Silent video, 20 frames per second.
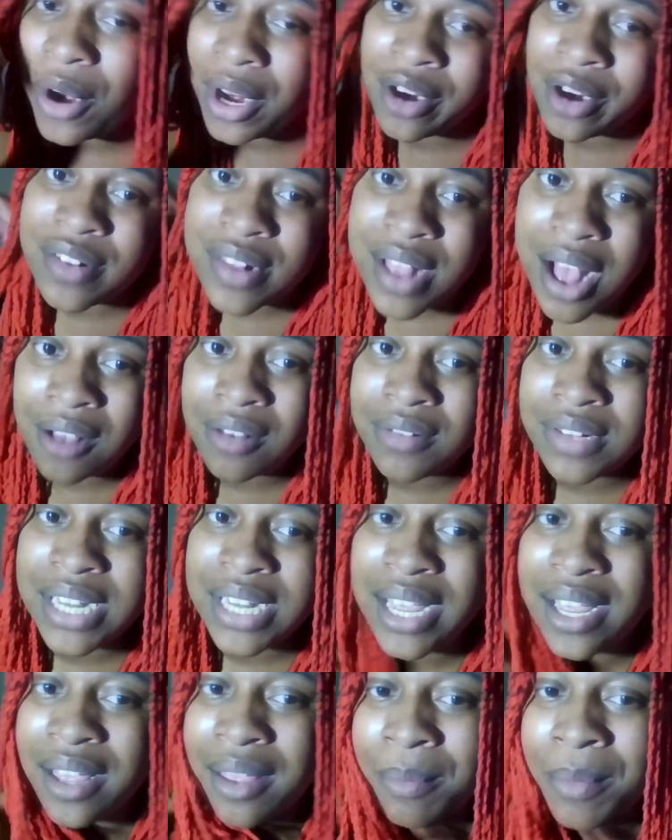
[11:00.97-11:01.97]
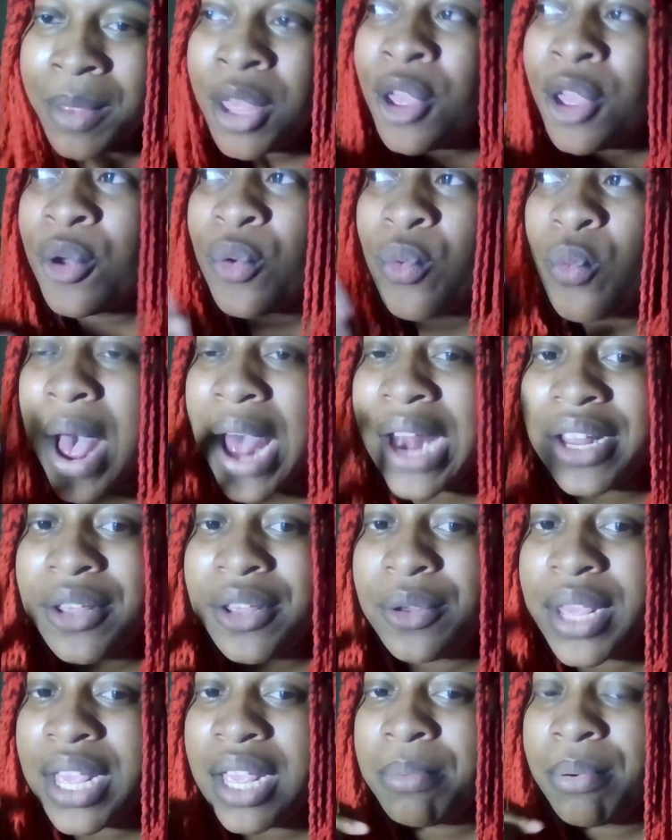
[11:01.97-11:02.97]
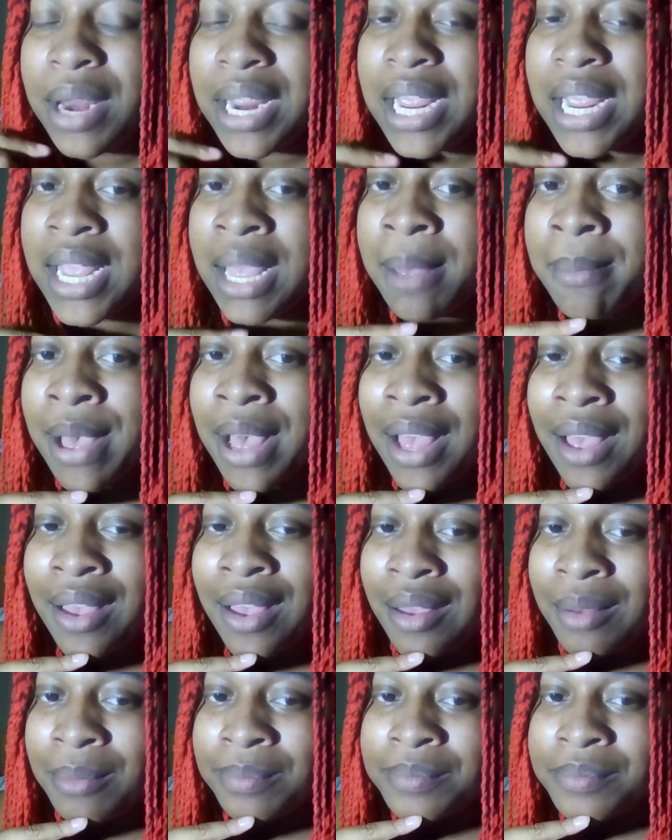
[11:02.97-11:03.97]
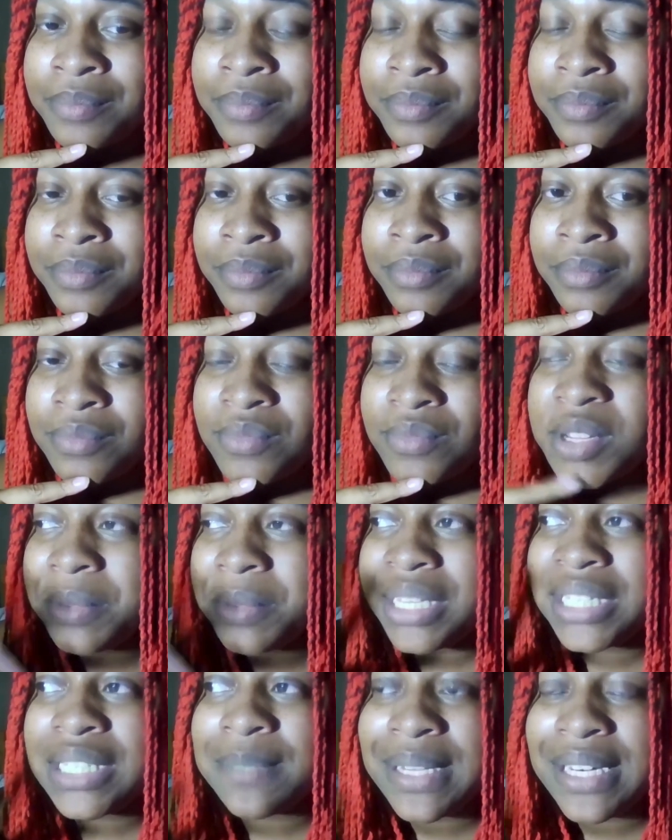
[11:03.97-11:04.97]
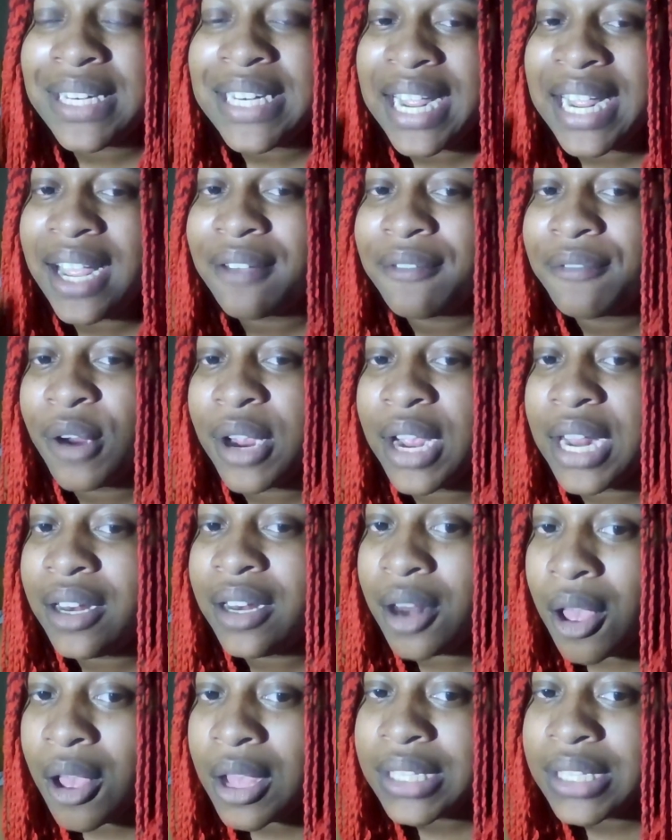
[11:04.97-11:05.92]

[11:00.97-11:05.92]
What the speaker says: yourselves to him? Why do you keep bringing him up? The man's been dead for a long